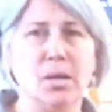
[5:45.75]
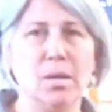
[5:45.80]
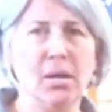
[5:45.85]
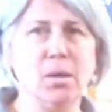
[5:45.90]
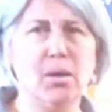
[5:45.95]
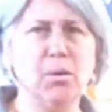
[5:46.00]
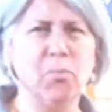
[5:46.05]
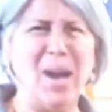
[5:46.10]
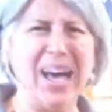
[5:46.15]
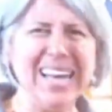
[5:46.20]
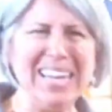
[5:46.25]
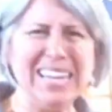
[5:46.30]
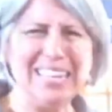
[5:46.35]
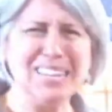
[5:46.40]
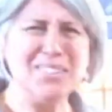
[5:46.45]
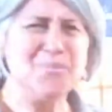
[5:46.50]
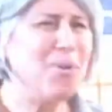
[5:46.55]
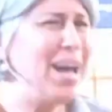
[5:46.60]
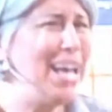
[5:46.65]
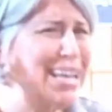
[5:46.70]
What?
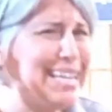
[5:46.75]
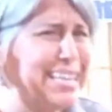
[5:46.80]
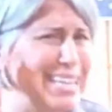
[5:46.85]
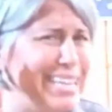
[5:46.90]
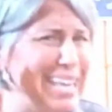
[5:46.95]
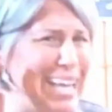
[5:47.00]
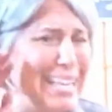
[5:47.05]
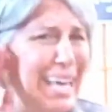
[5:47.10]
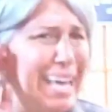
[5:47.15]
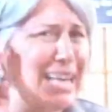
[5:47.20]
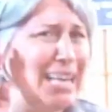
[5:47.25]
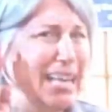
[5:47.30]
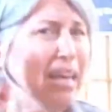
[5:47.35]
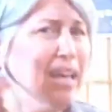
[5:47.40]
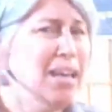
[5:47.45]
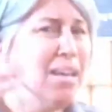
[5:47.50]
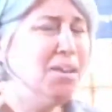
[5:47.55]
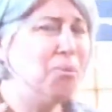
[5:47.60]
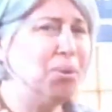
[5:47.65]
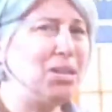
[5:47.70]
I can't...
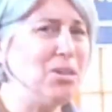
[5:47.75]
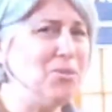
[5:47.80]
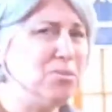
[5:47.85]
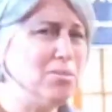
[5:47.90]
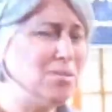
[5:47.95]
What do you